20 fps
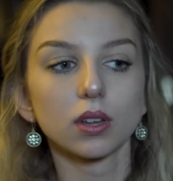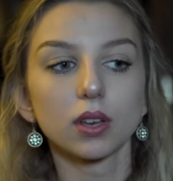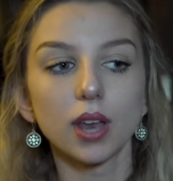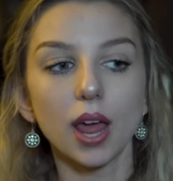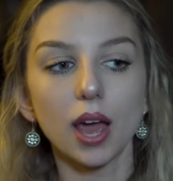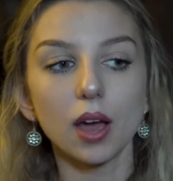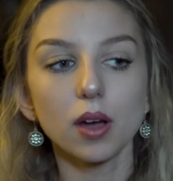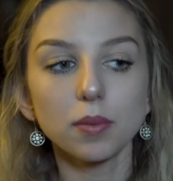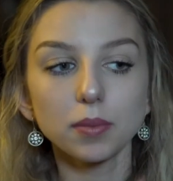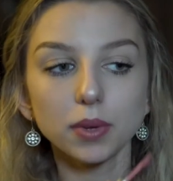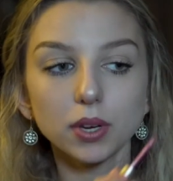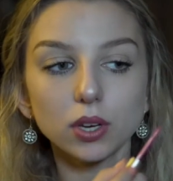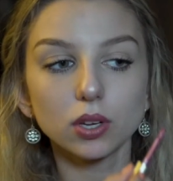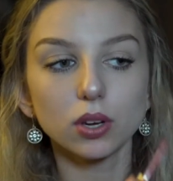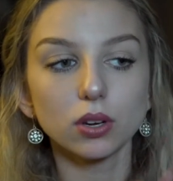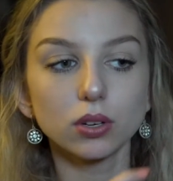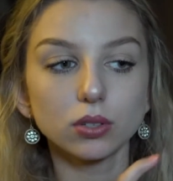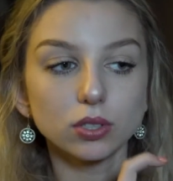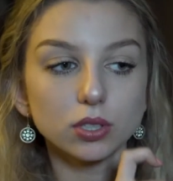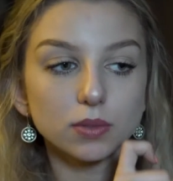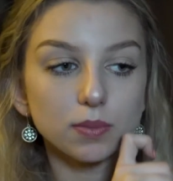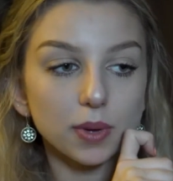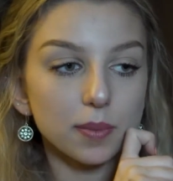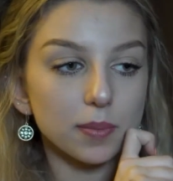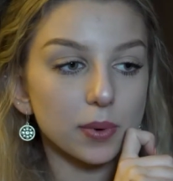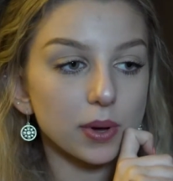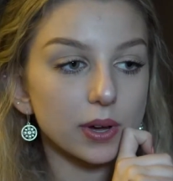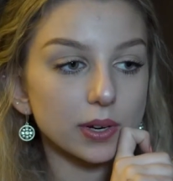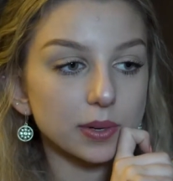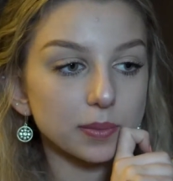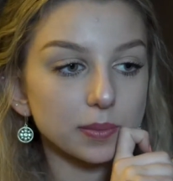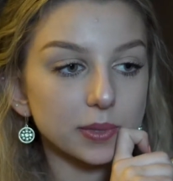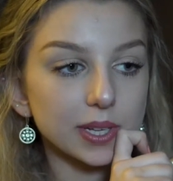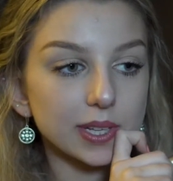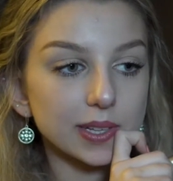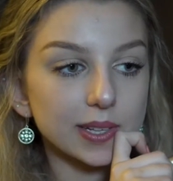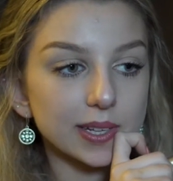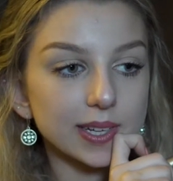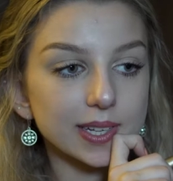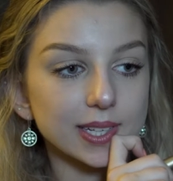Now I'm gonna go to my bottom
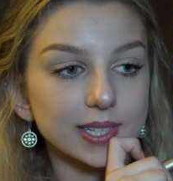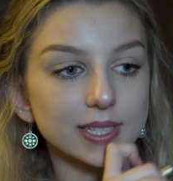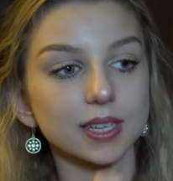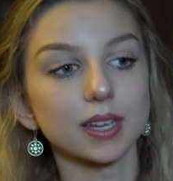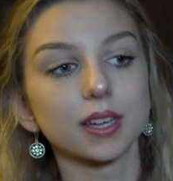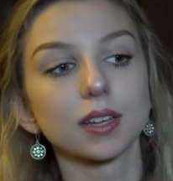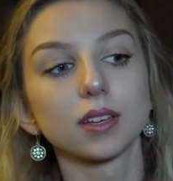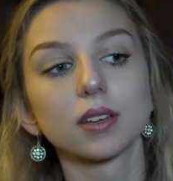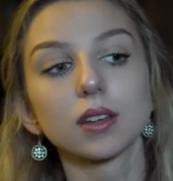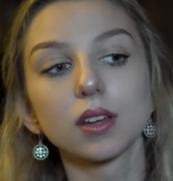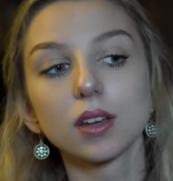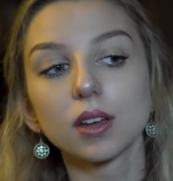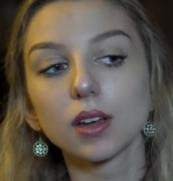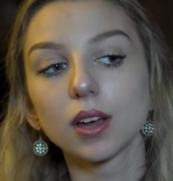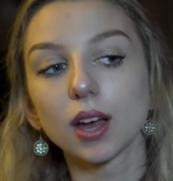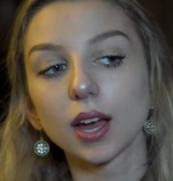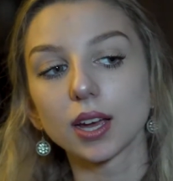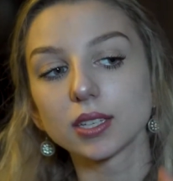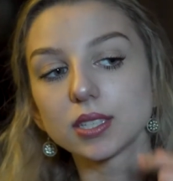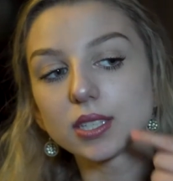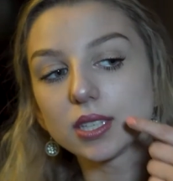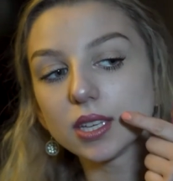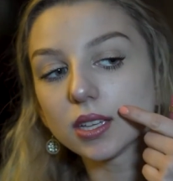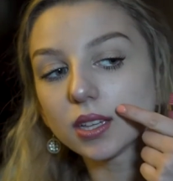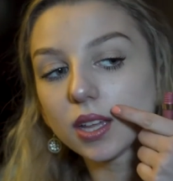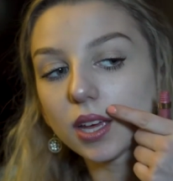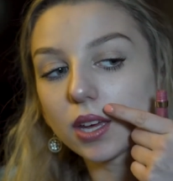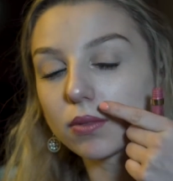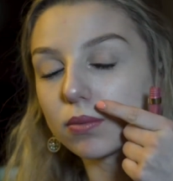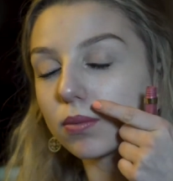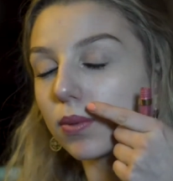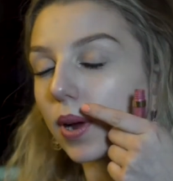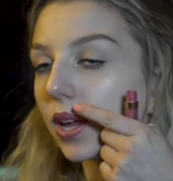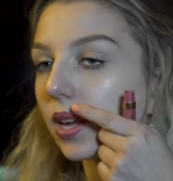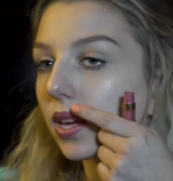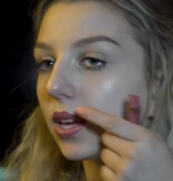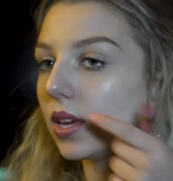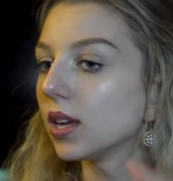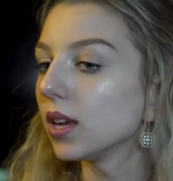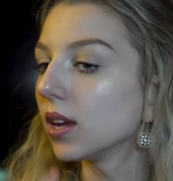lip, like I said. I see like
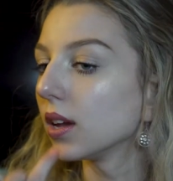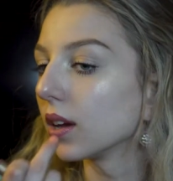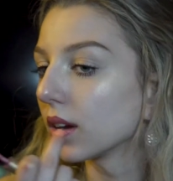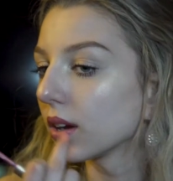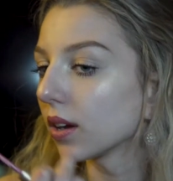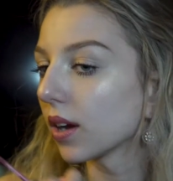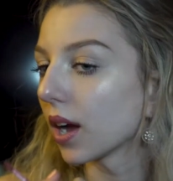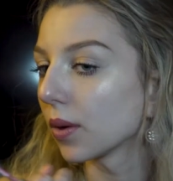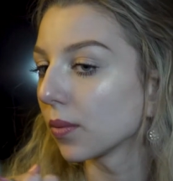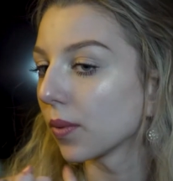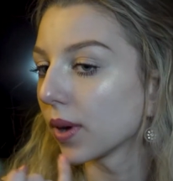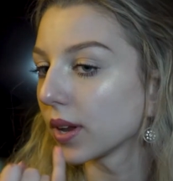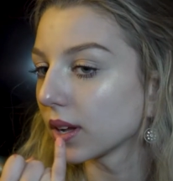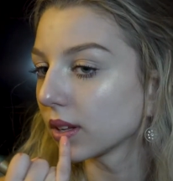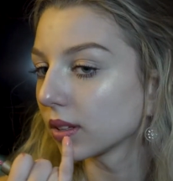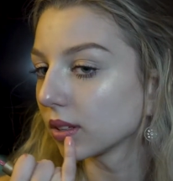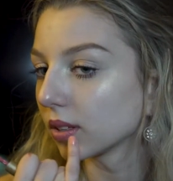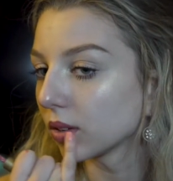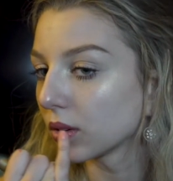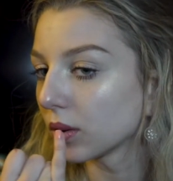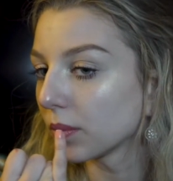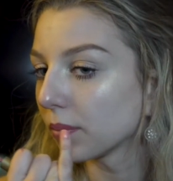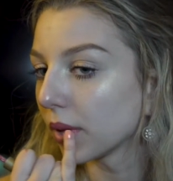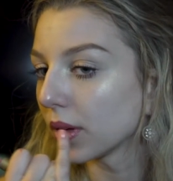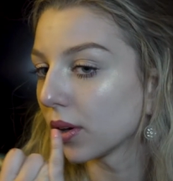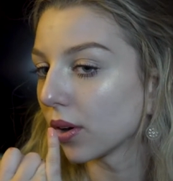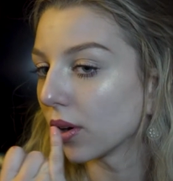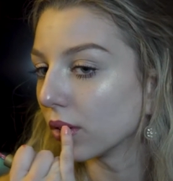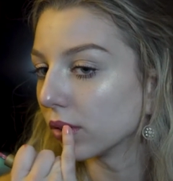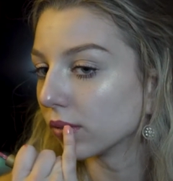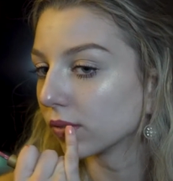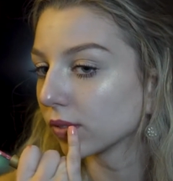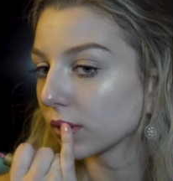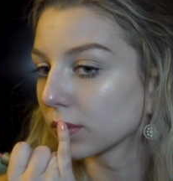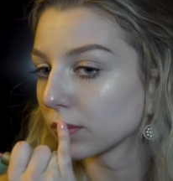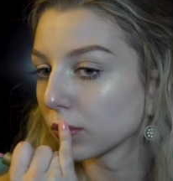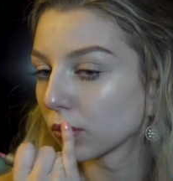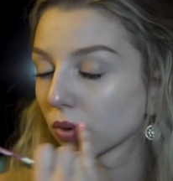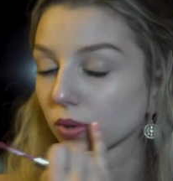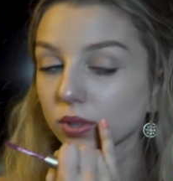right here, I went a little bit
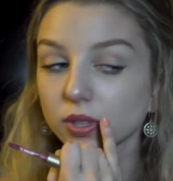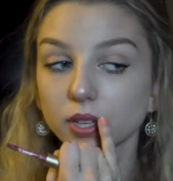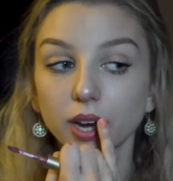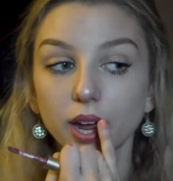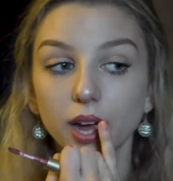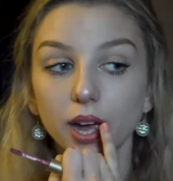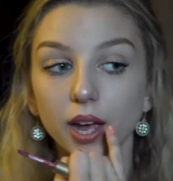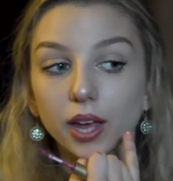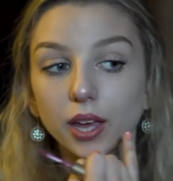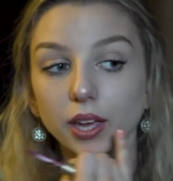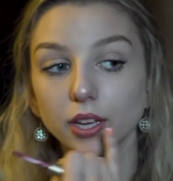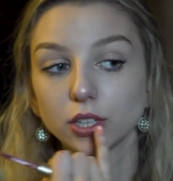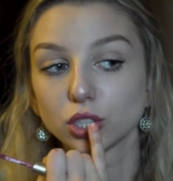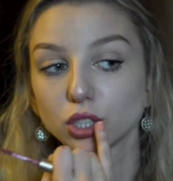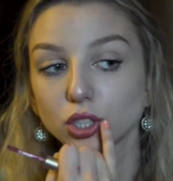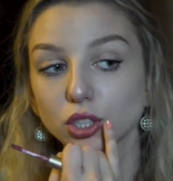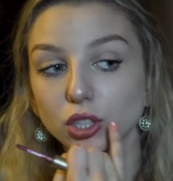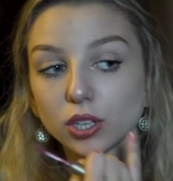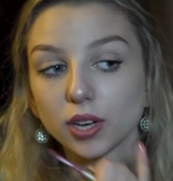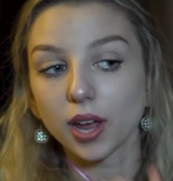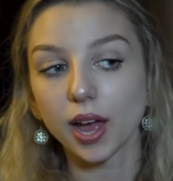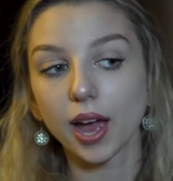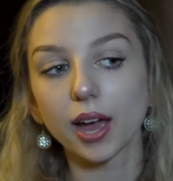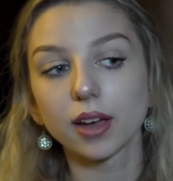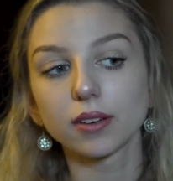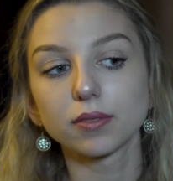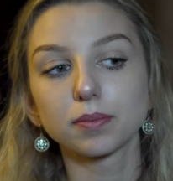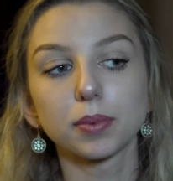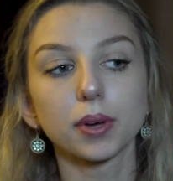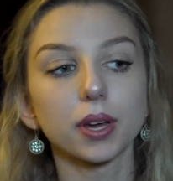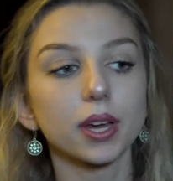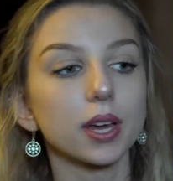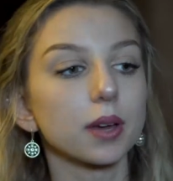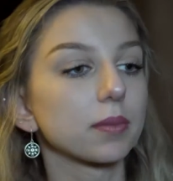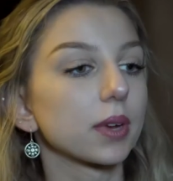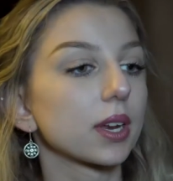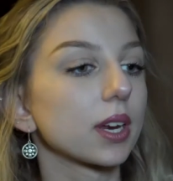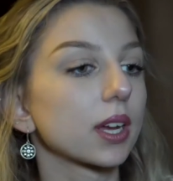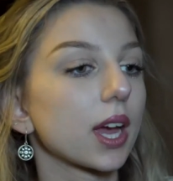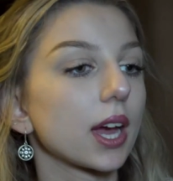over more than I should have, but
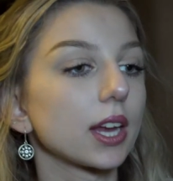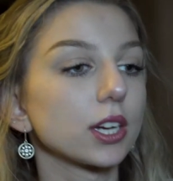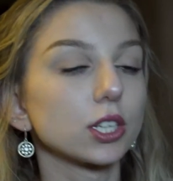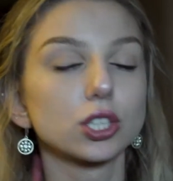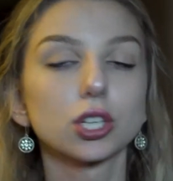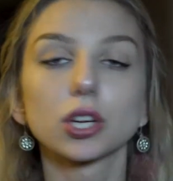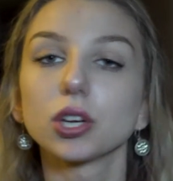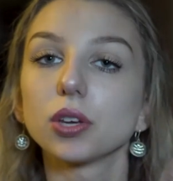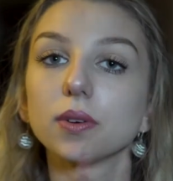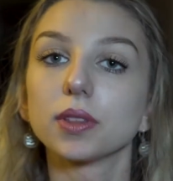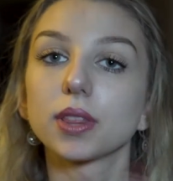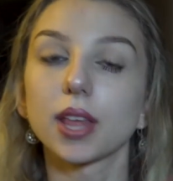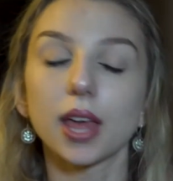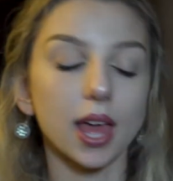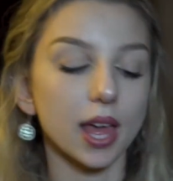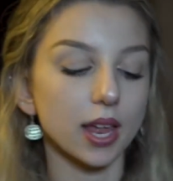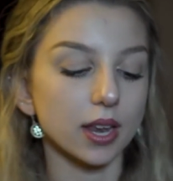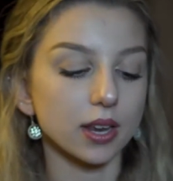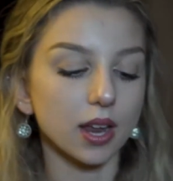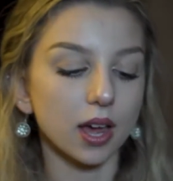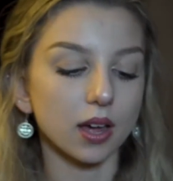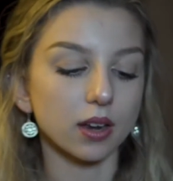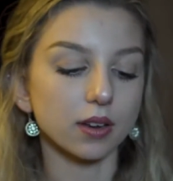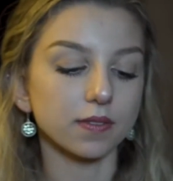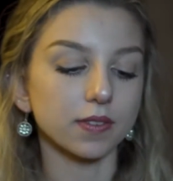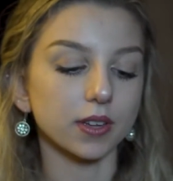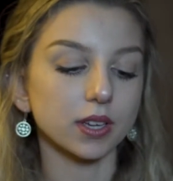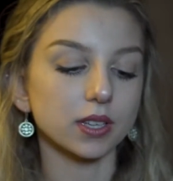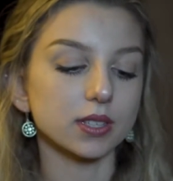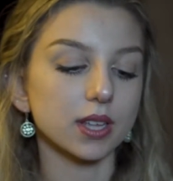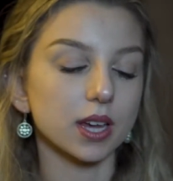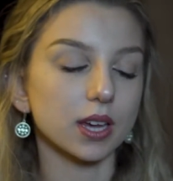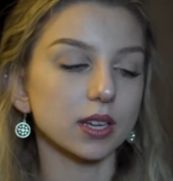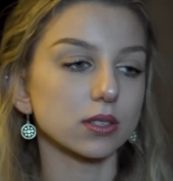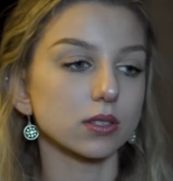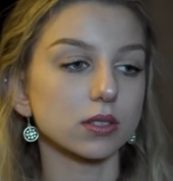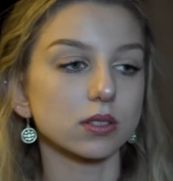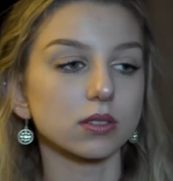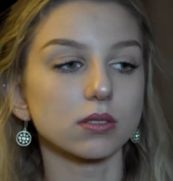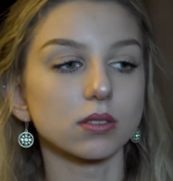I'm gonna kind of show you at the end how to fix that,
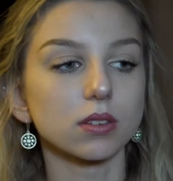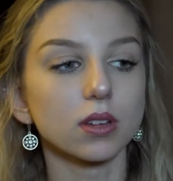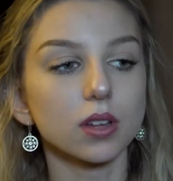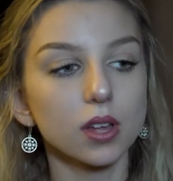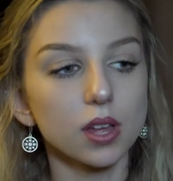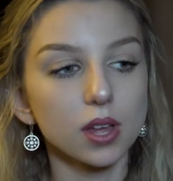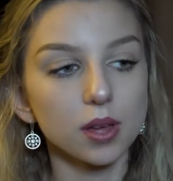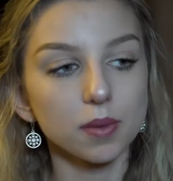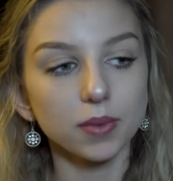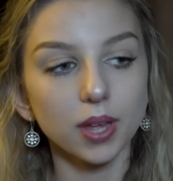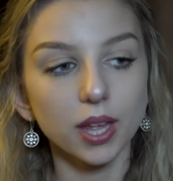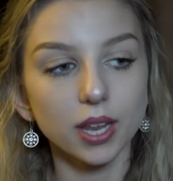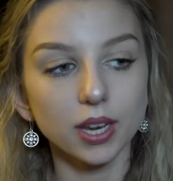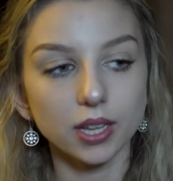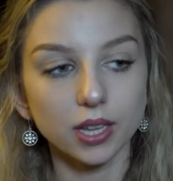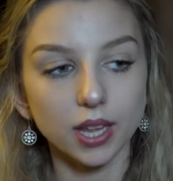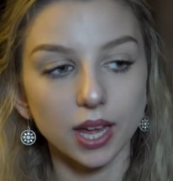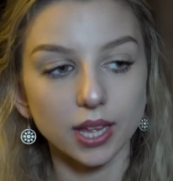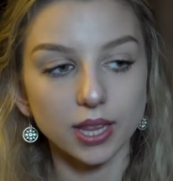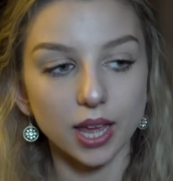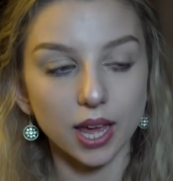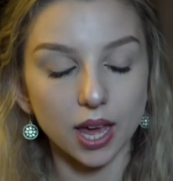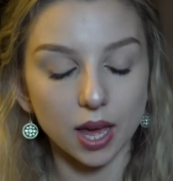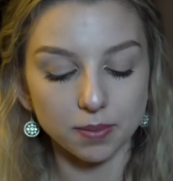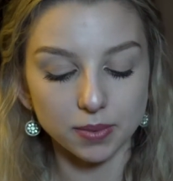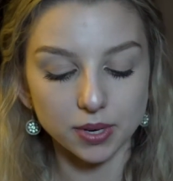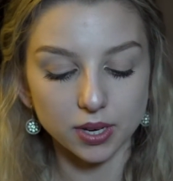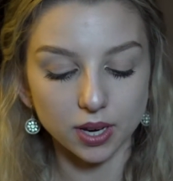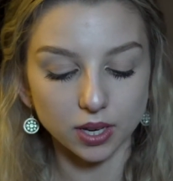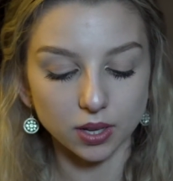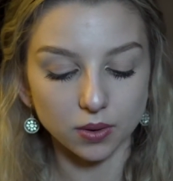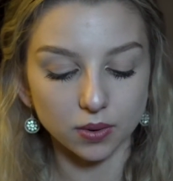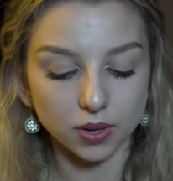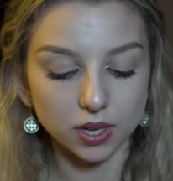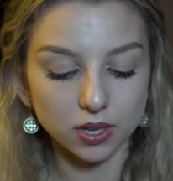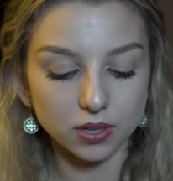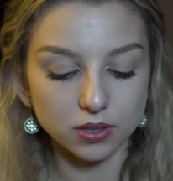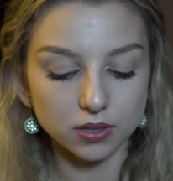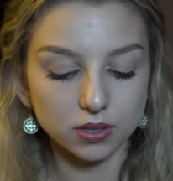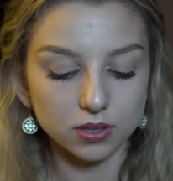so I'm kind of glad that happened
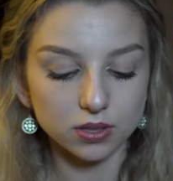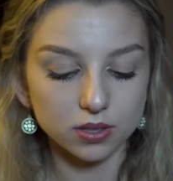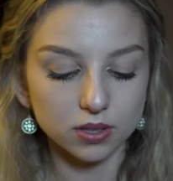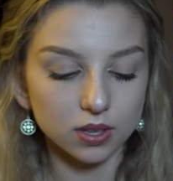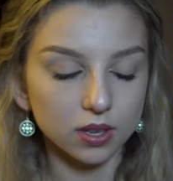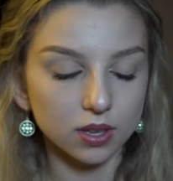anyways.